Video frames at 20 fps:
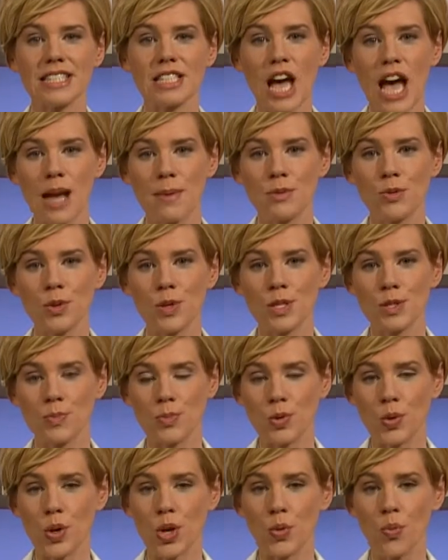time to
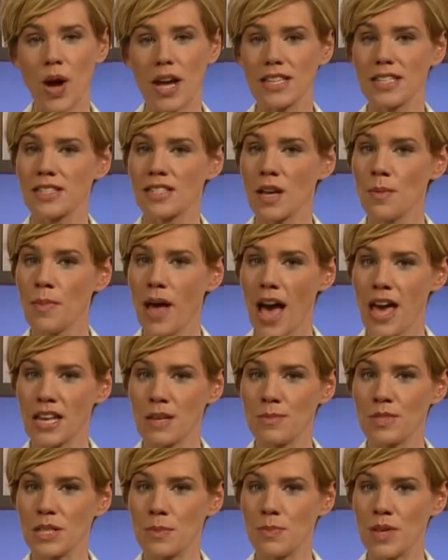explore why some
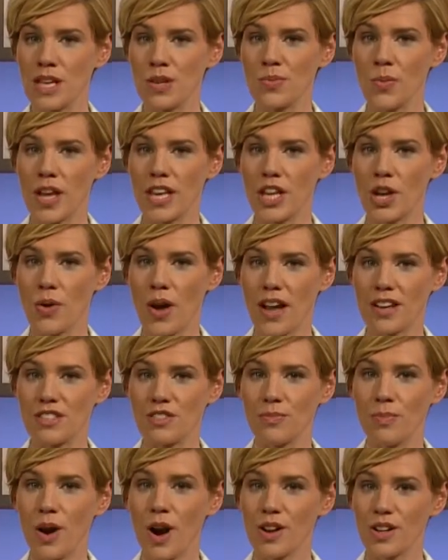atoms emit
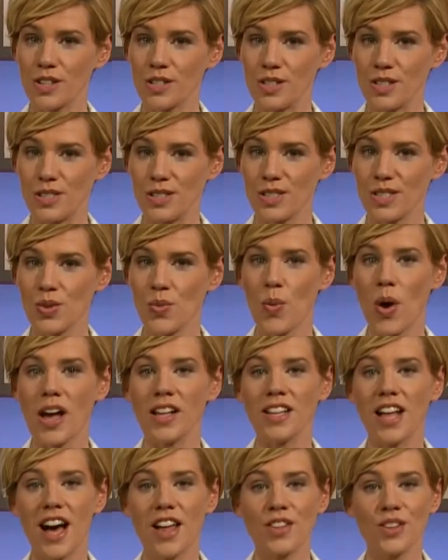radioactive particles,
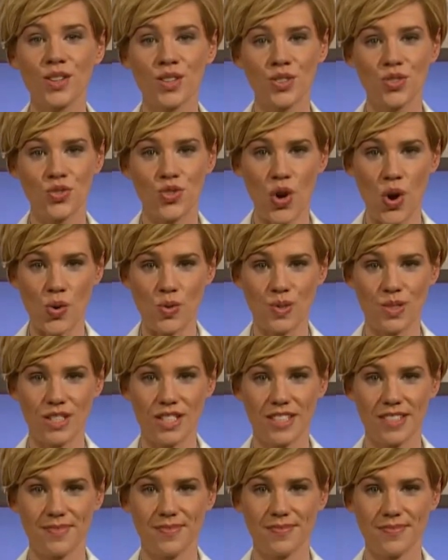while others
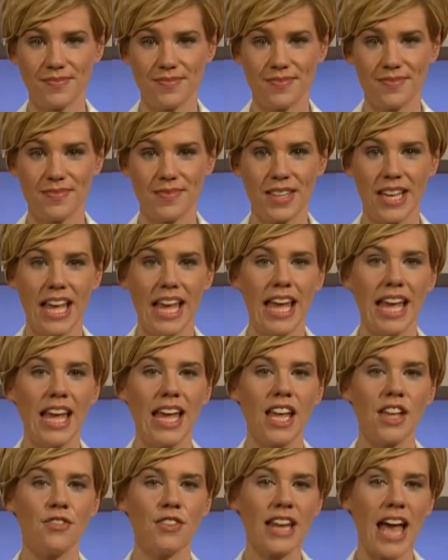don't.
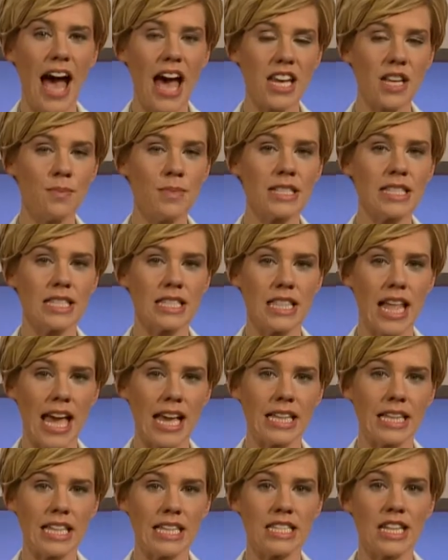If an atom is
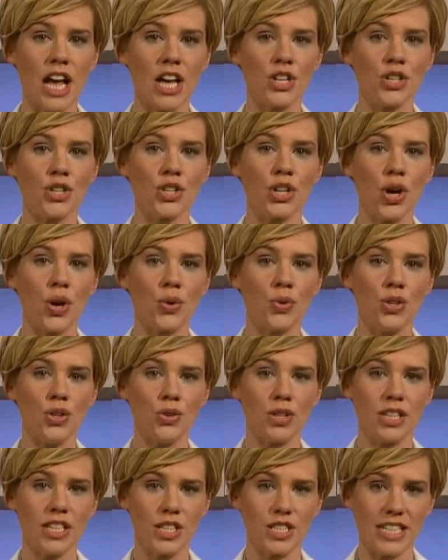likely to undergo
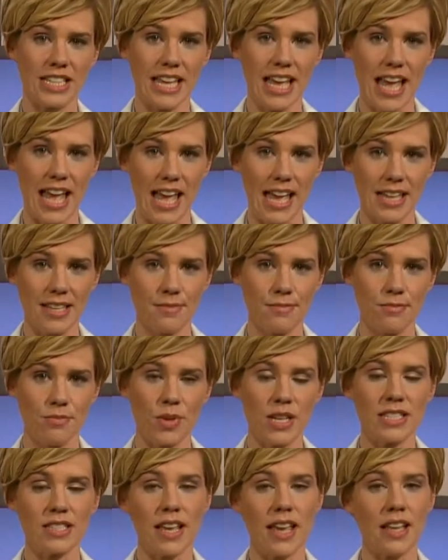nuclear decay, we
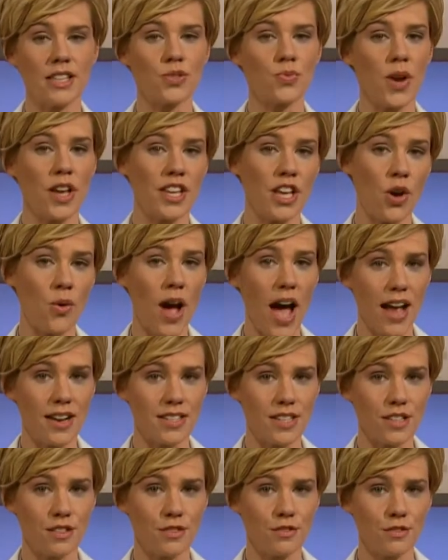say it's
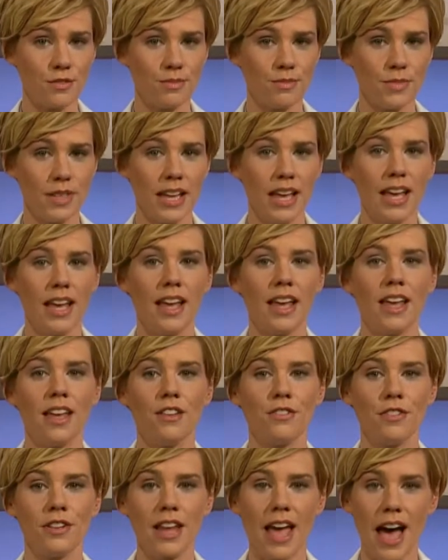radioactive.
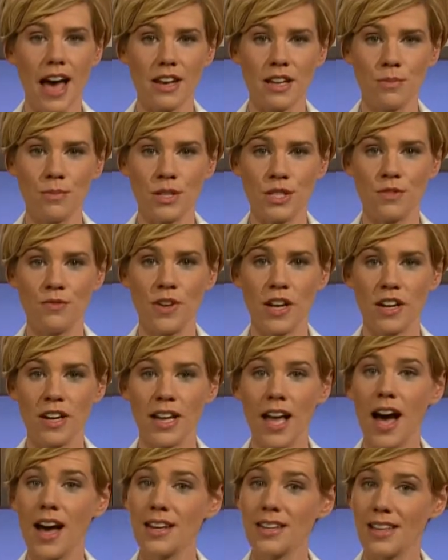If an atom is
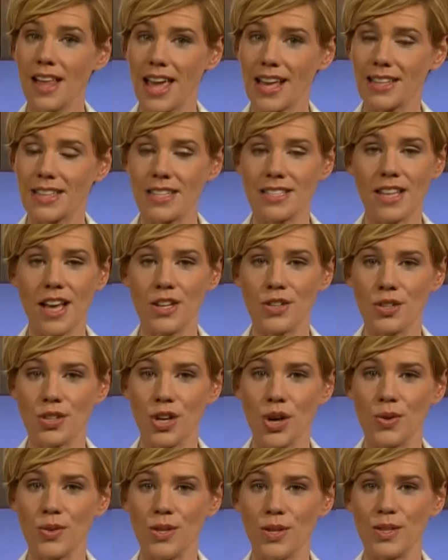very unlikely to
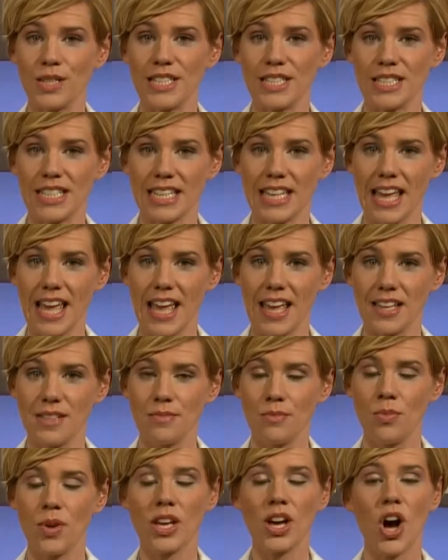undergo nuclear decay,
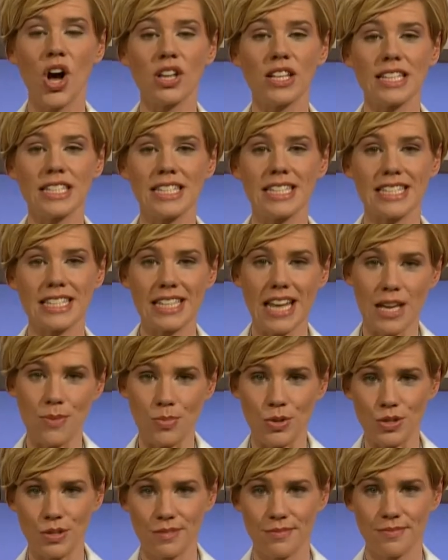we call it
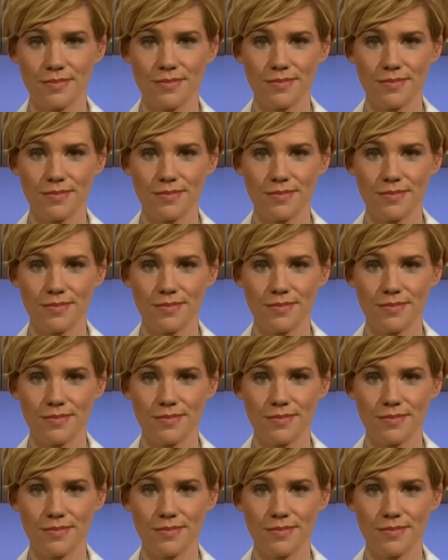stable.